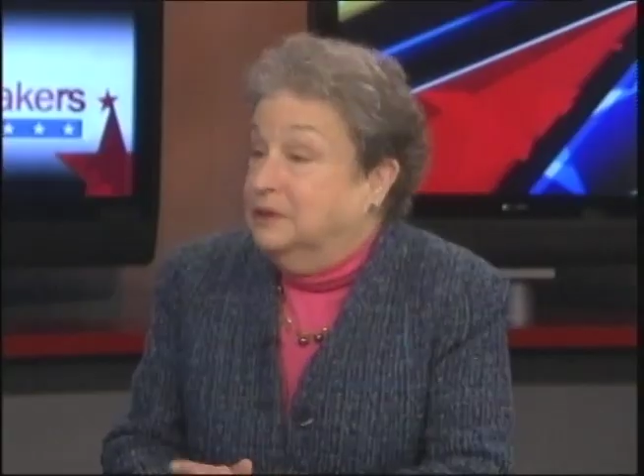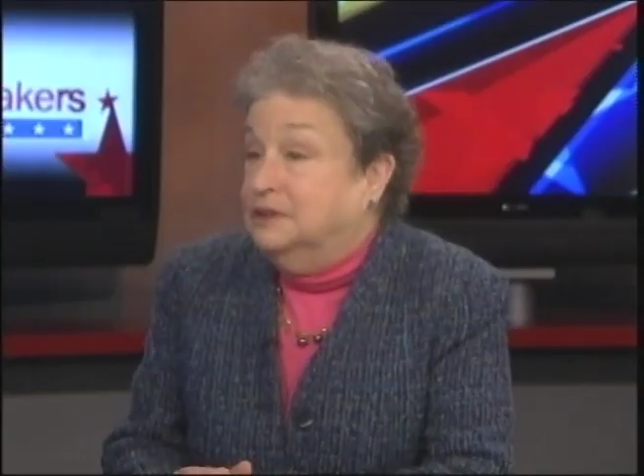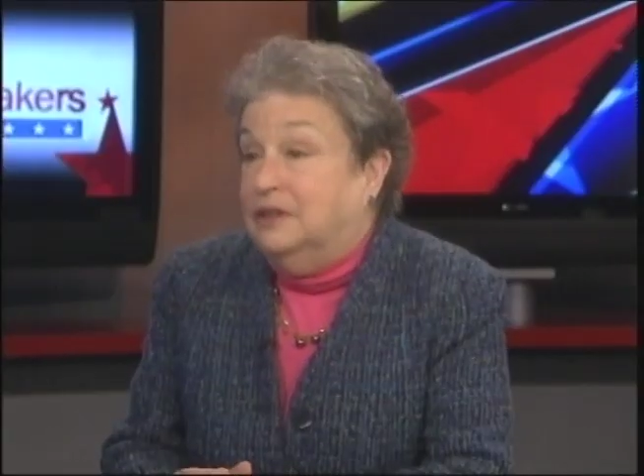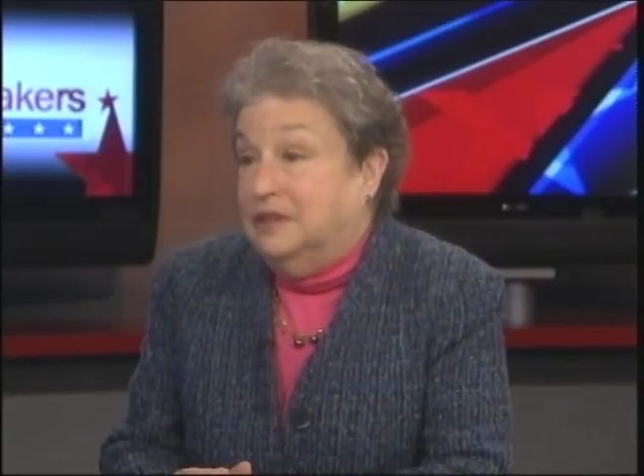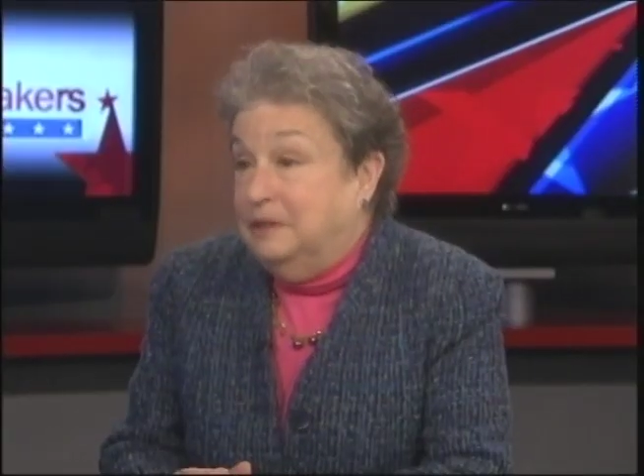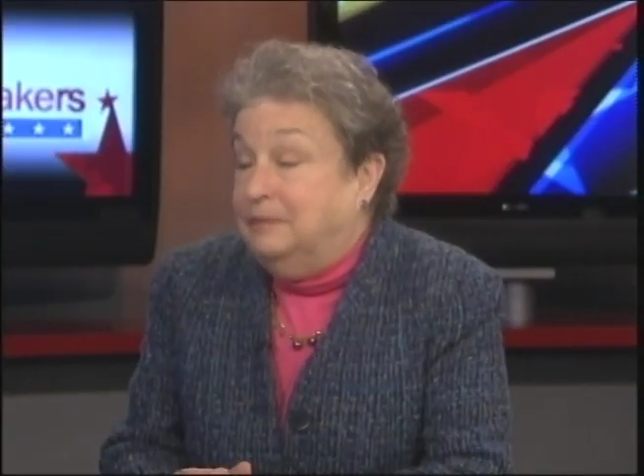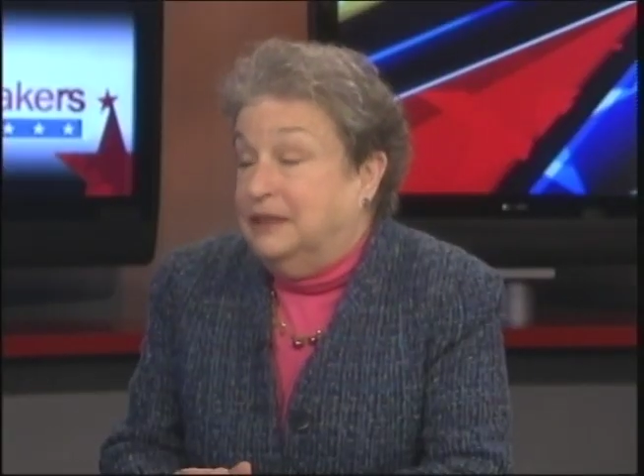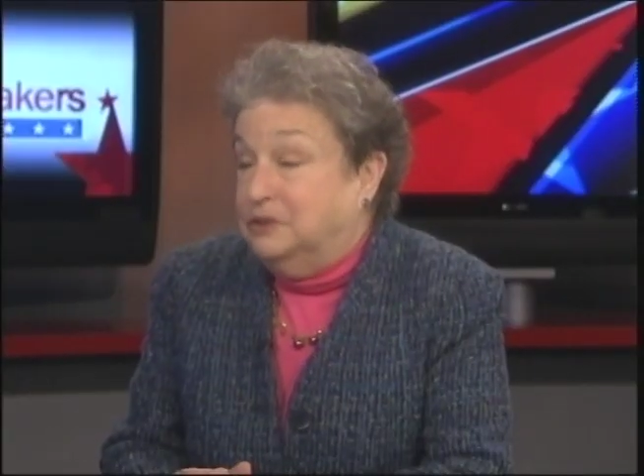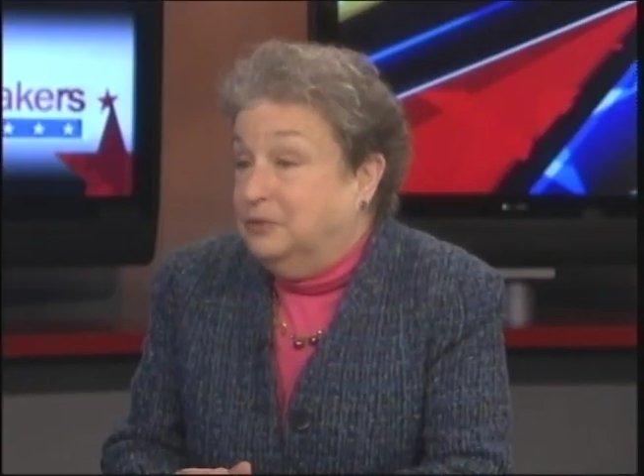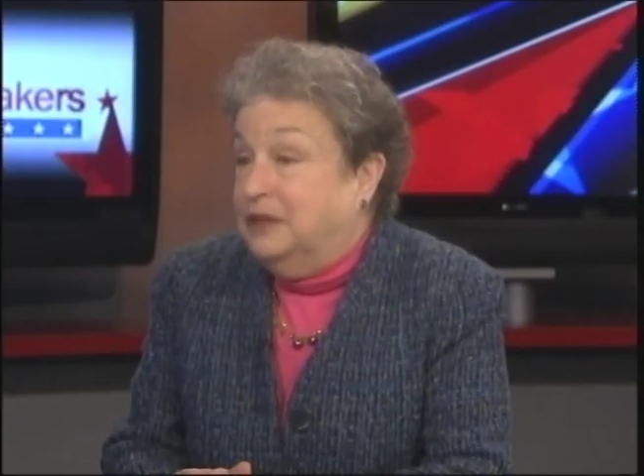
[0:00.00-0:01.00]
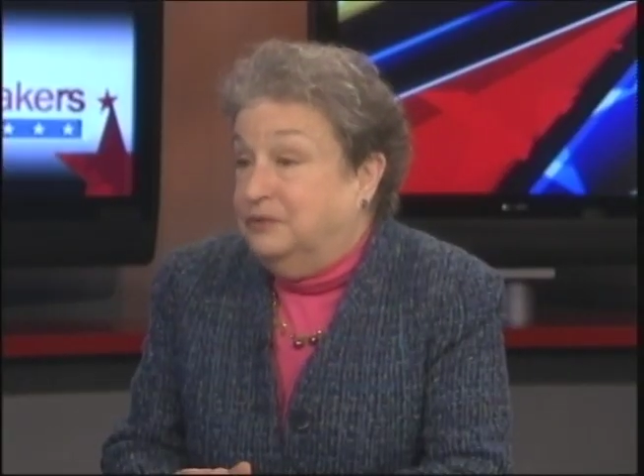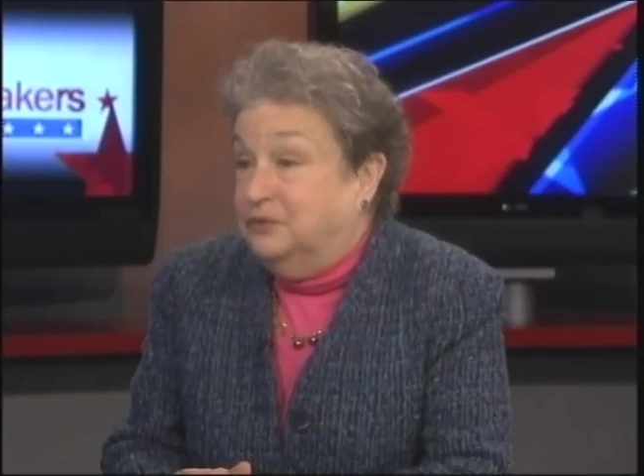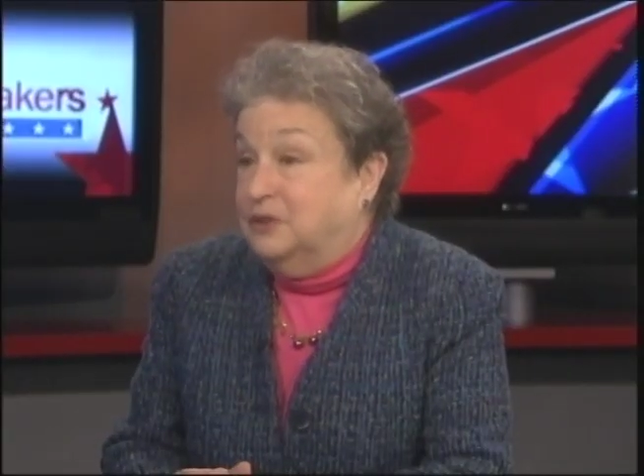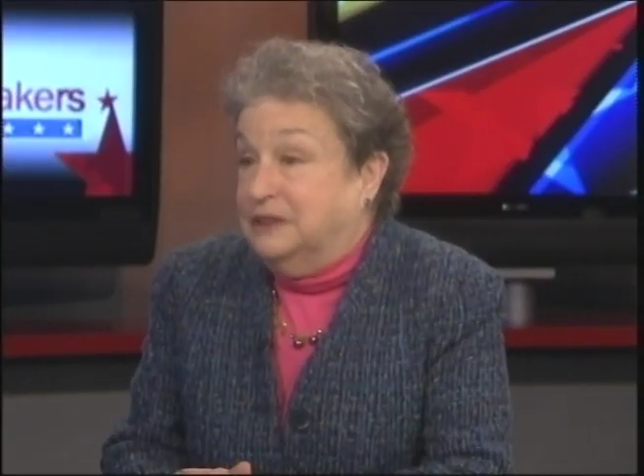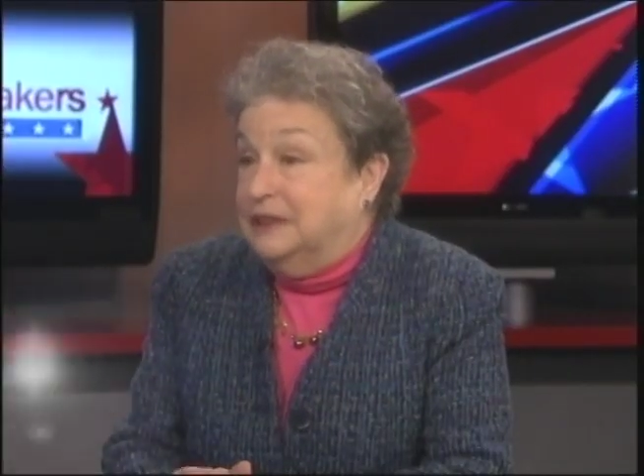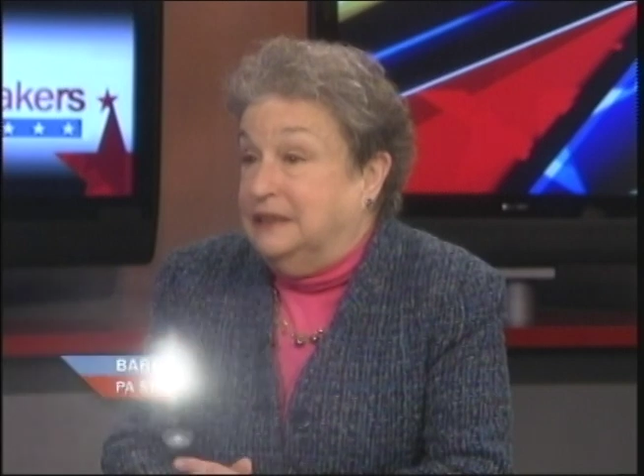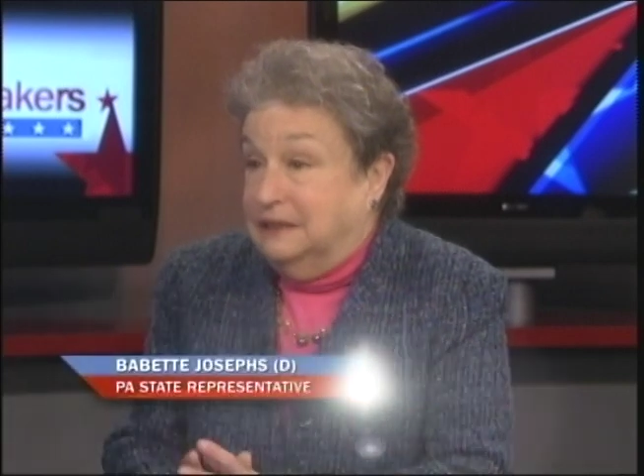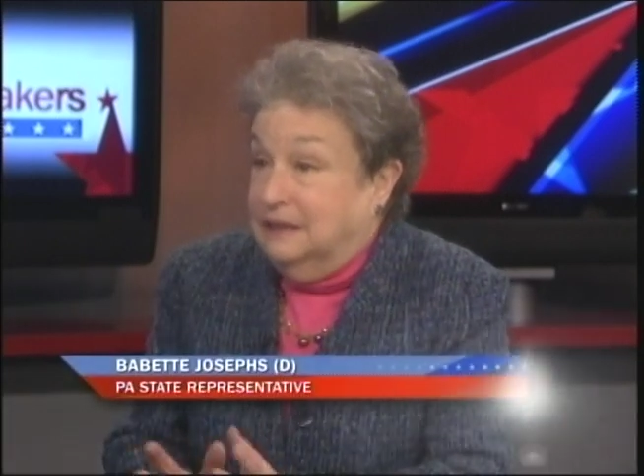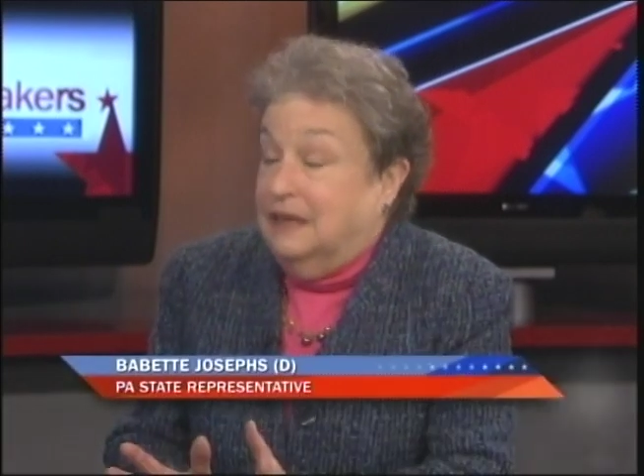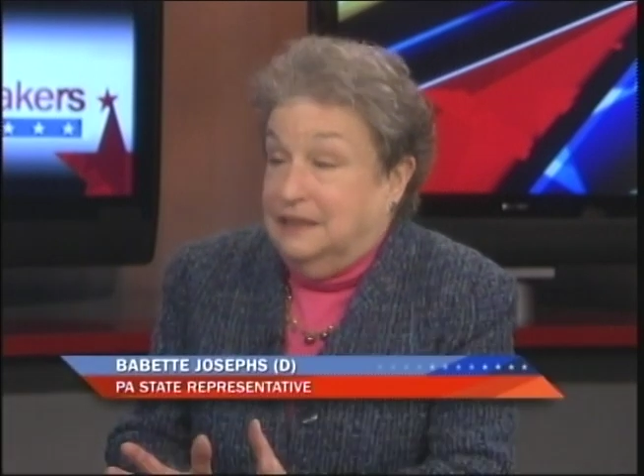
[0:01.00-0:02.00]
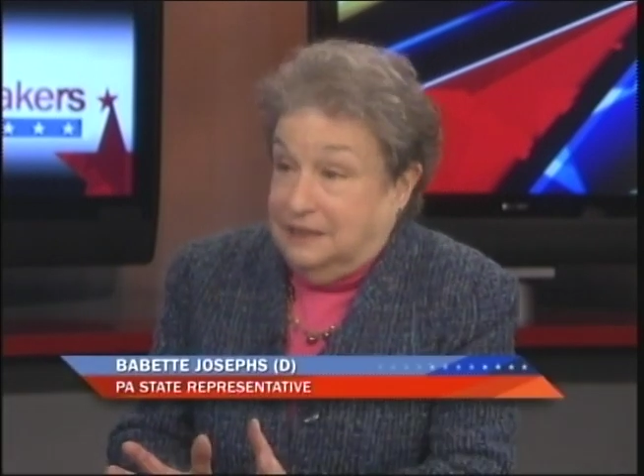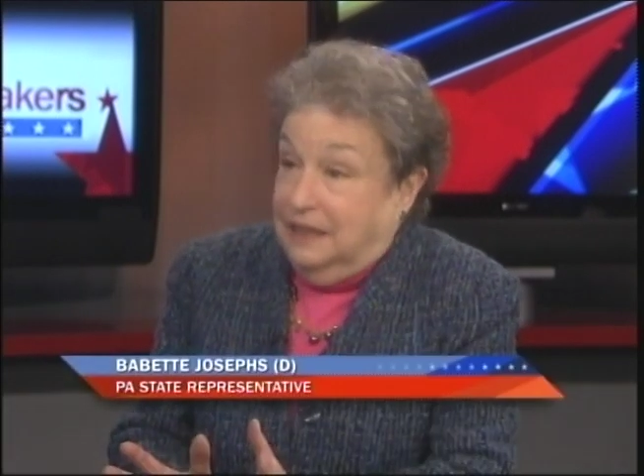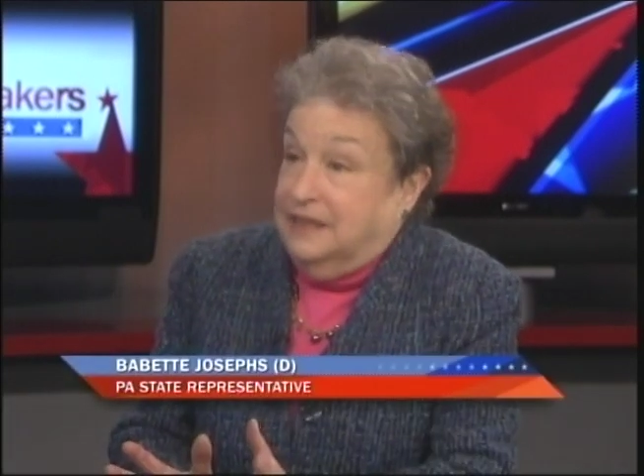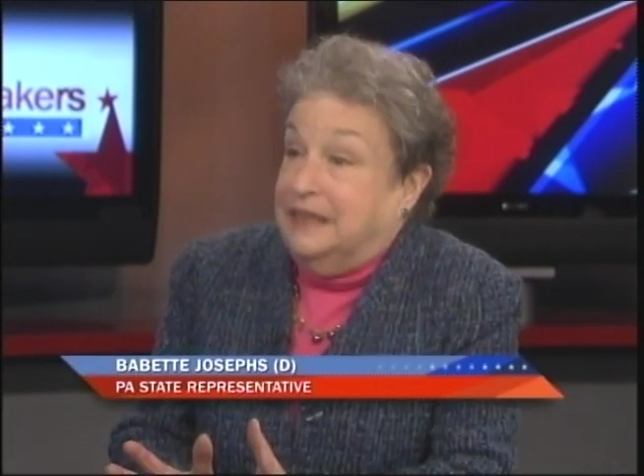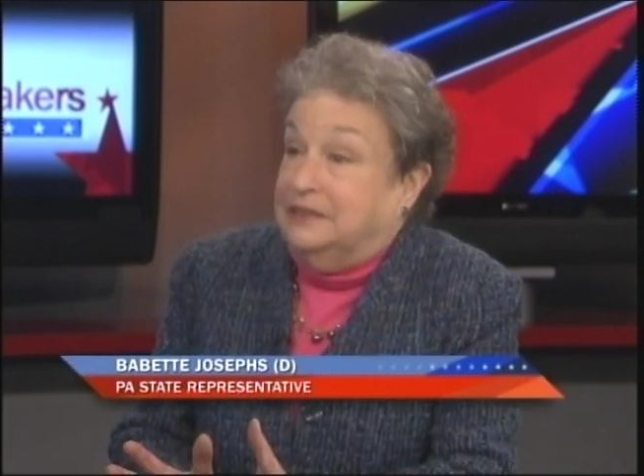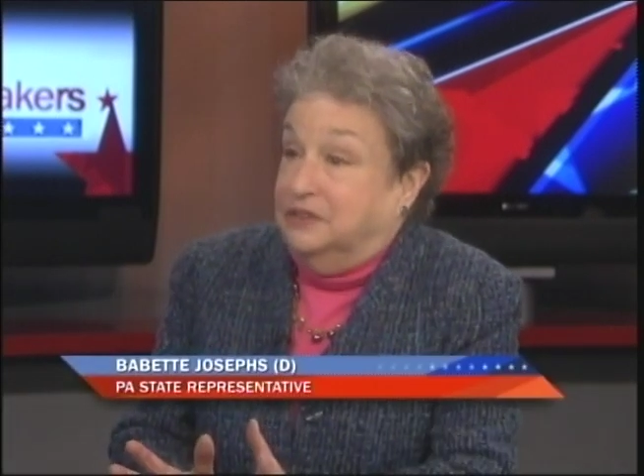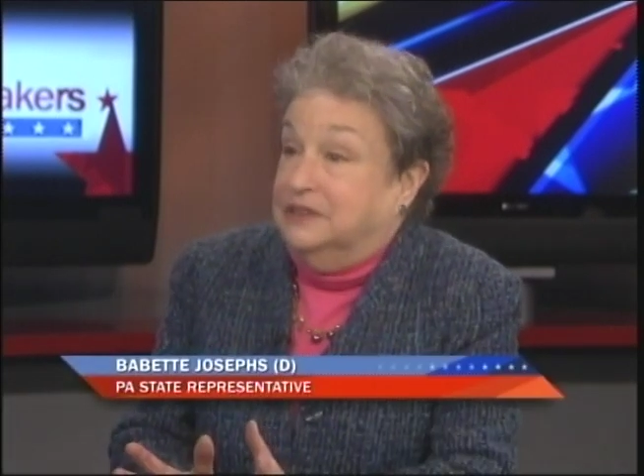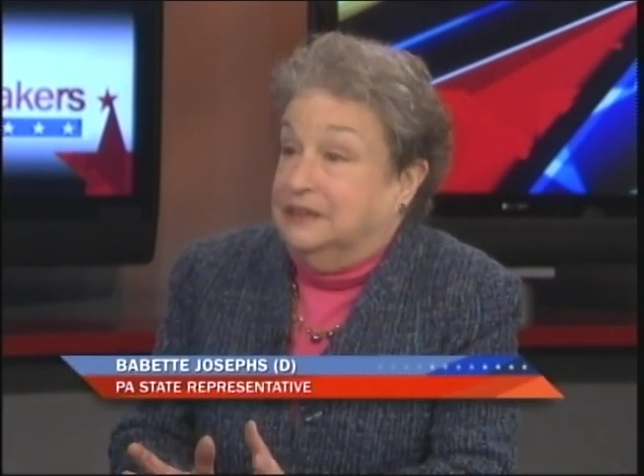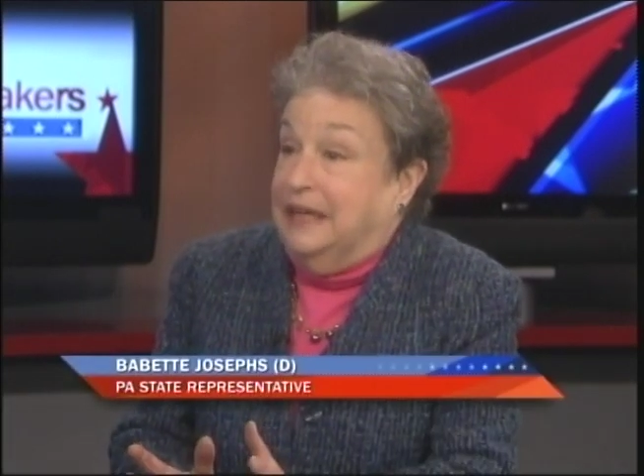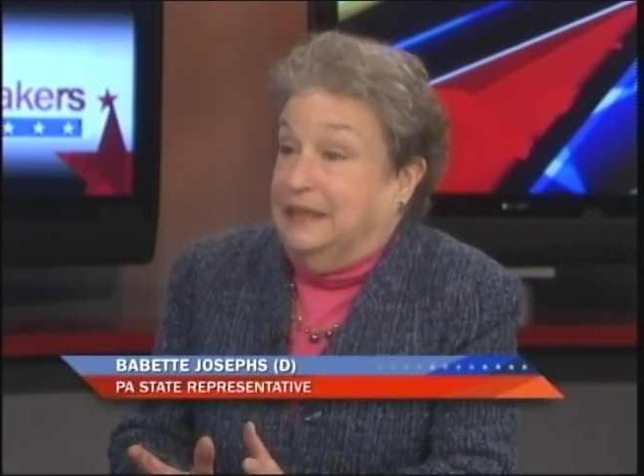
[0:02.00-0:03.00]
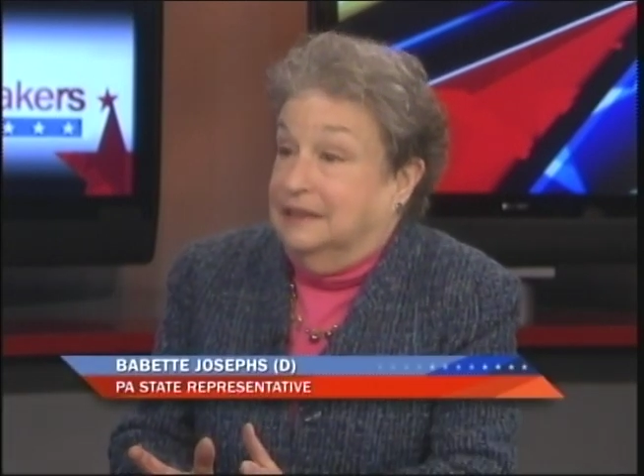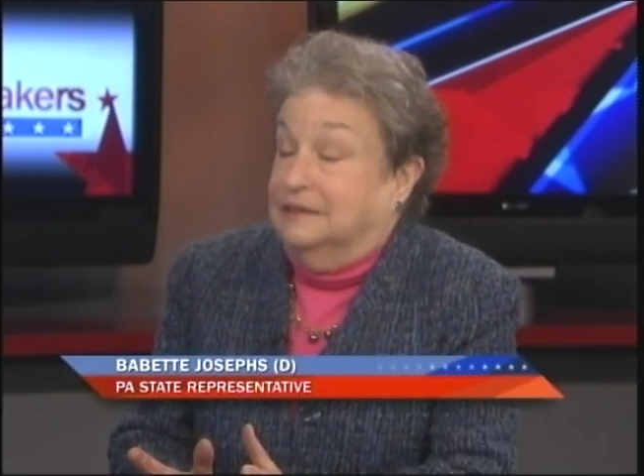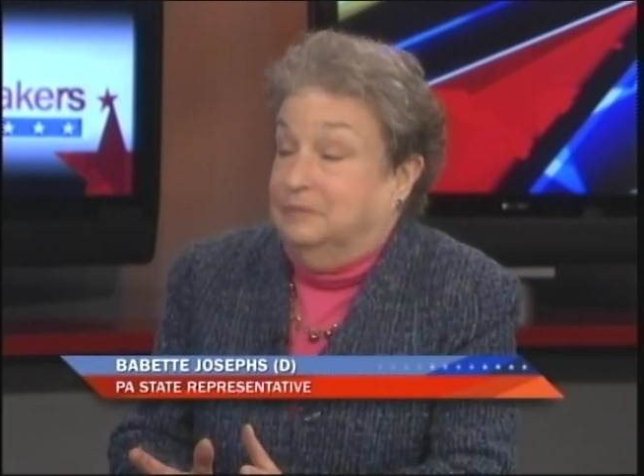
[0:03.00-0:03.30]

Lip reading: talking about 2014 as I understand it,